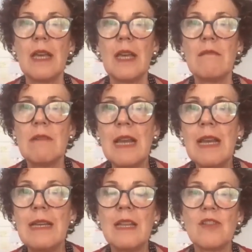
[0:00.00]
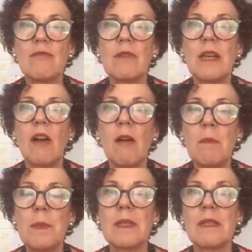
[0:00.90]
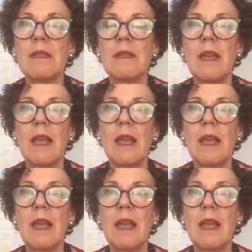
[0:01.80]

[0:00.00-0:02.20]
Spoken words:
it really needs to encompass